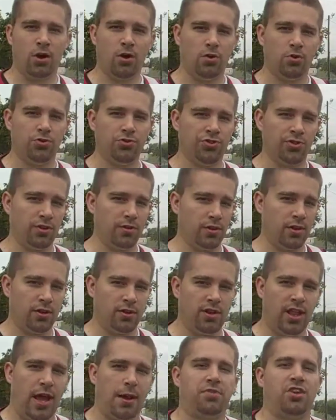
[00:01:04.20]
phones and
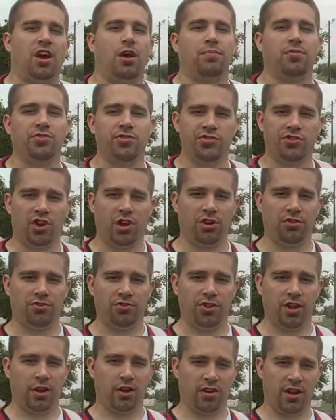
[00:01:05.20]
laptops and such
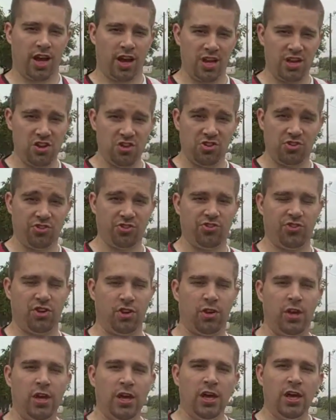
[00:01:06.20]
that are kind of used as
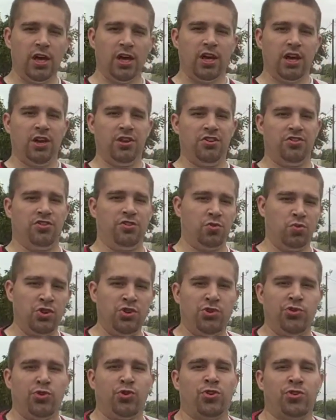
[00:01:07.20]
the initial
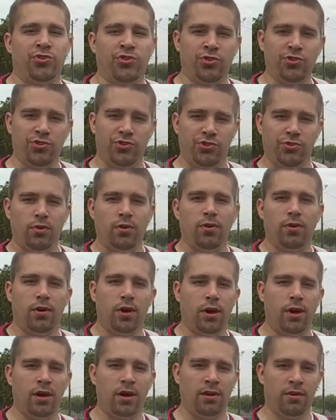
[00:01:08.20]
resources
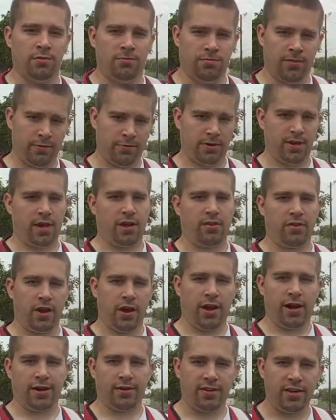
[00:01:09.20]
uh, of kind of the
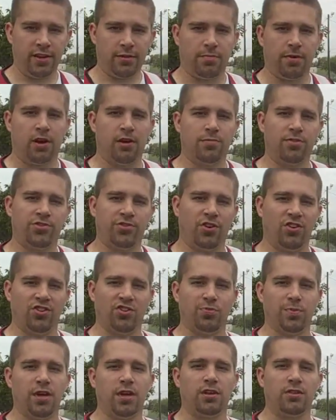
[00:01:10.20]
I T department, so to
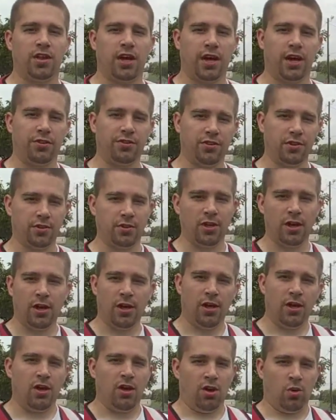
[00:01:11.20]
speak, that the
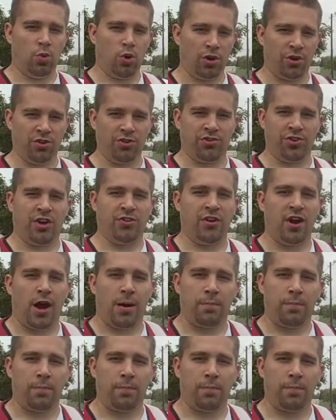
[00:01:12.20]
workers on